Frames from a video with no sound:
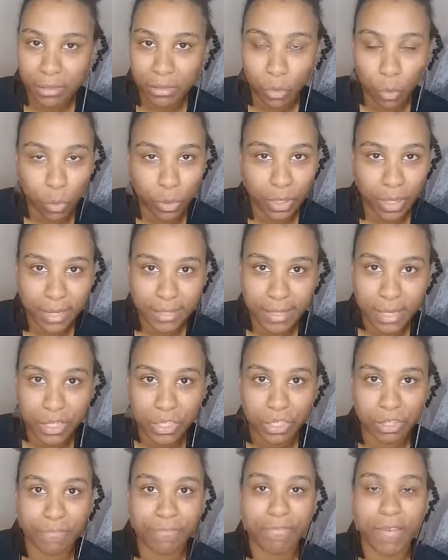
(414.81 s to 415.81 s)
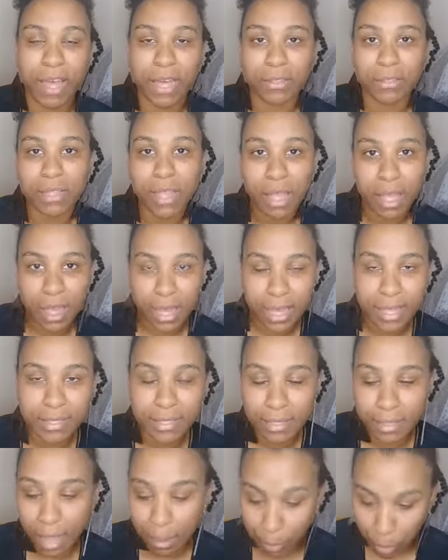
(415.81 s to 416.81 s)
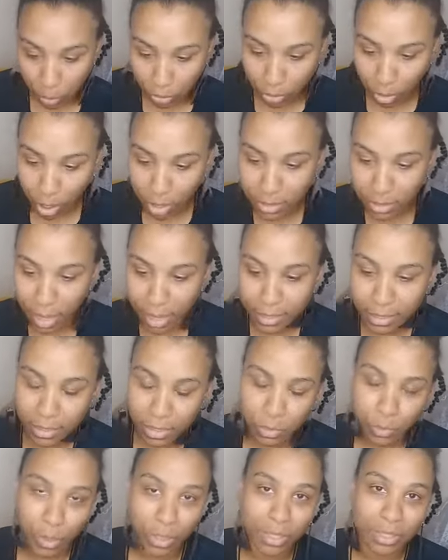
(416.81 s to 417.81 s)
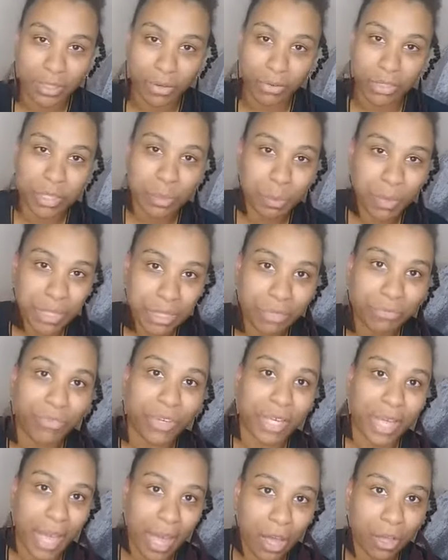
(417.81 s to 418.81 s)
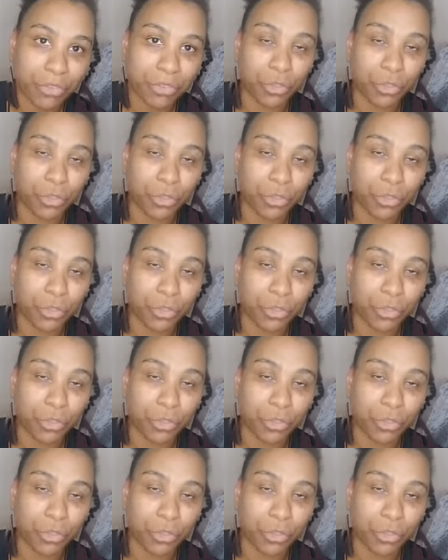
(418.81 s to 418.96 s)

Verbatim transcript: organization have found is in that podcast that I did as well, because there are specific health,